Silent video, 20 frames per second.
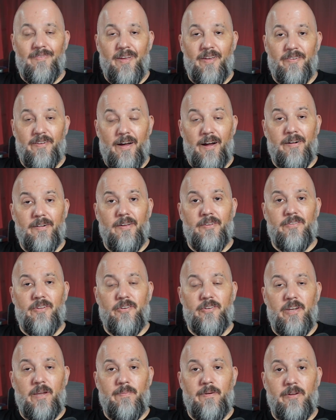As ugly as the
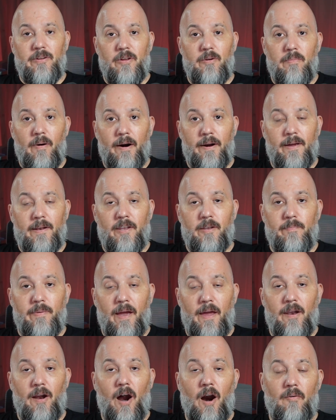GPU market has
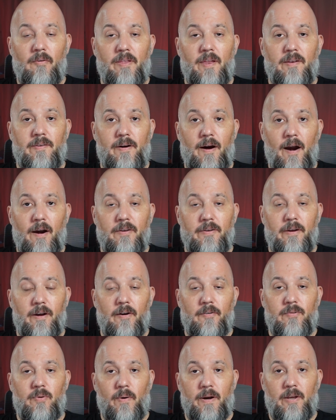been over the entire year
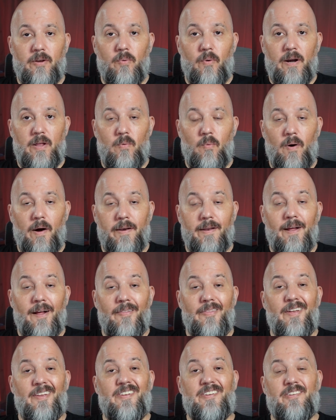of 2021,
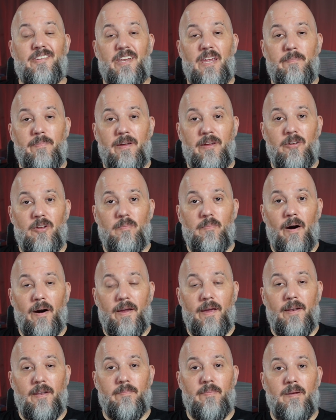the CPU
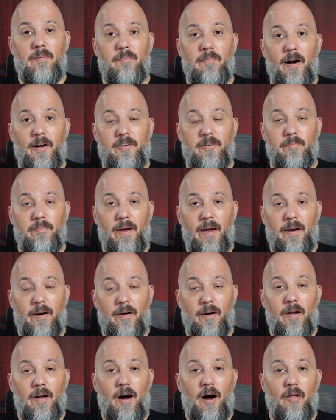market has been much better,
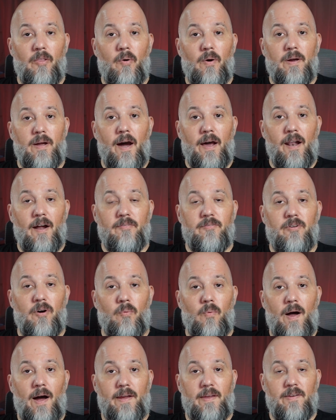although it got off to a
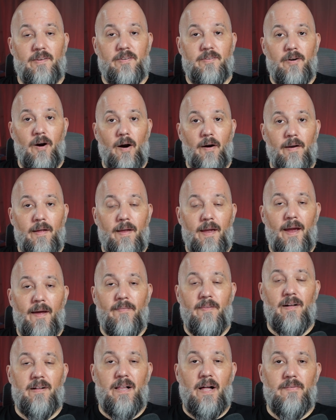rocky start, and
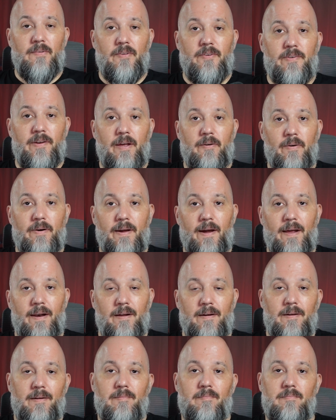the 11th gen were kind
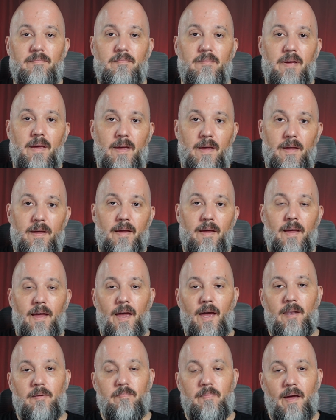of meh
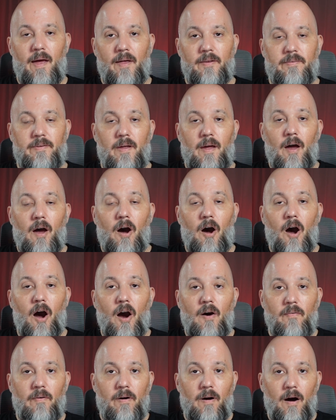at best.
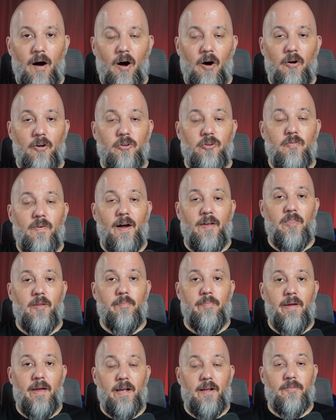Overall, you've had the
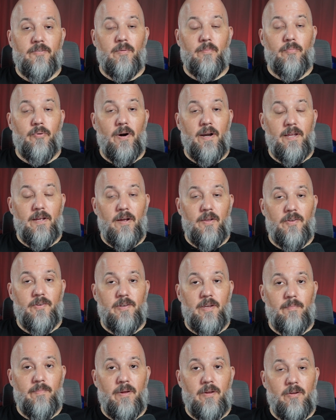pick of some pretty good
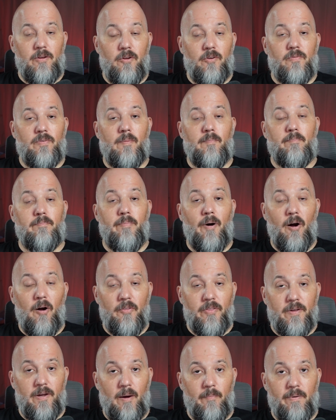CPUs from
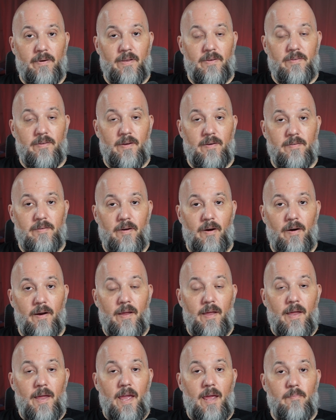both companies this year,
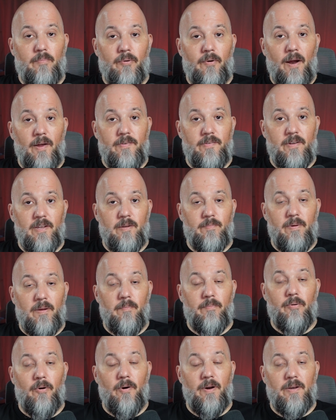and pricing has been
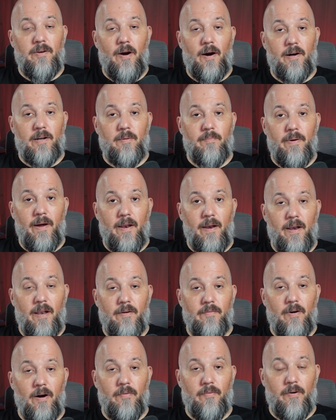pretty darn
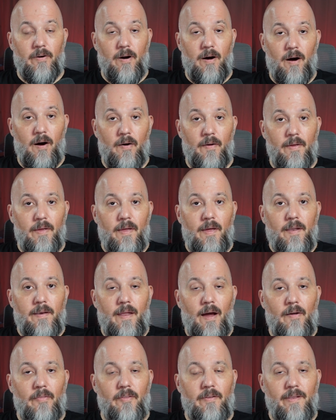competitive overall.
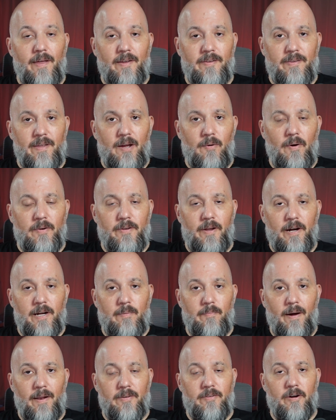Now, the next thing I want to talk
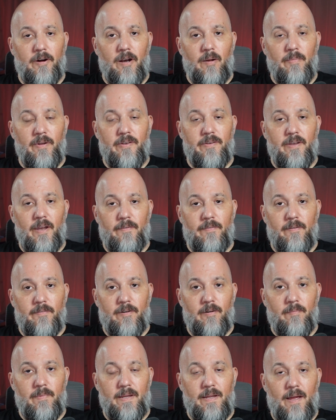about is a little bit different
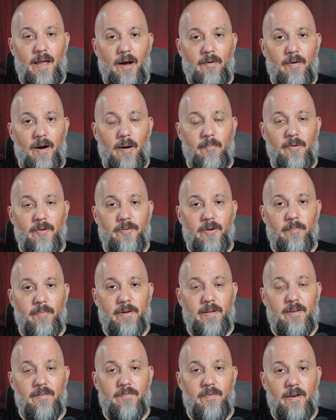for me. However, I'm going to start
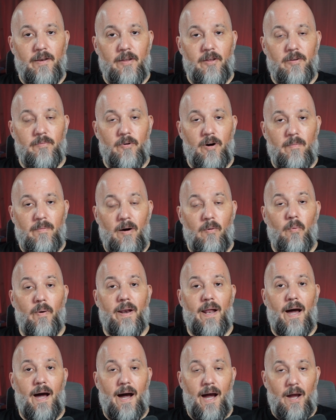making videos more about what
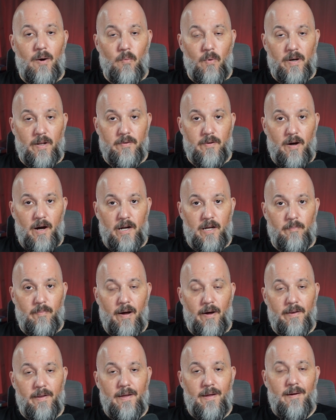I want to talk
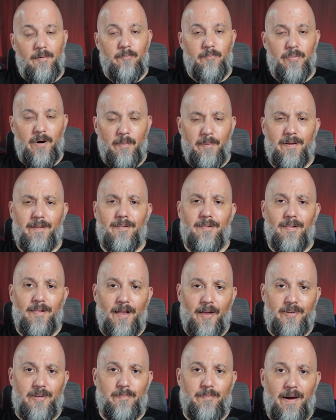about, probably
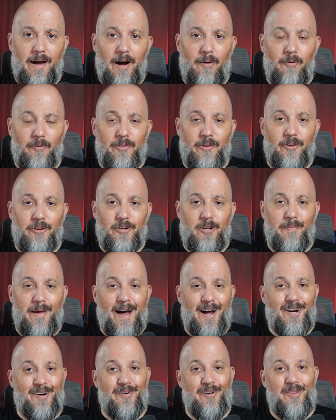less about what the YouTube
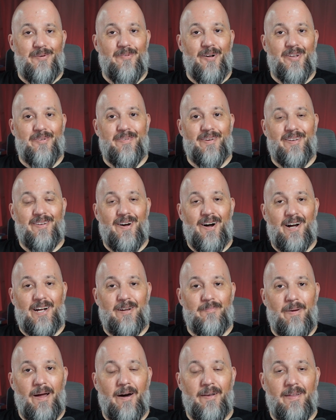algorithm wants me to talk
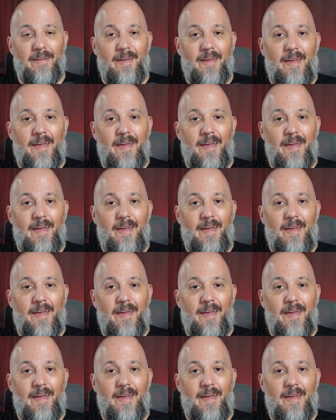about.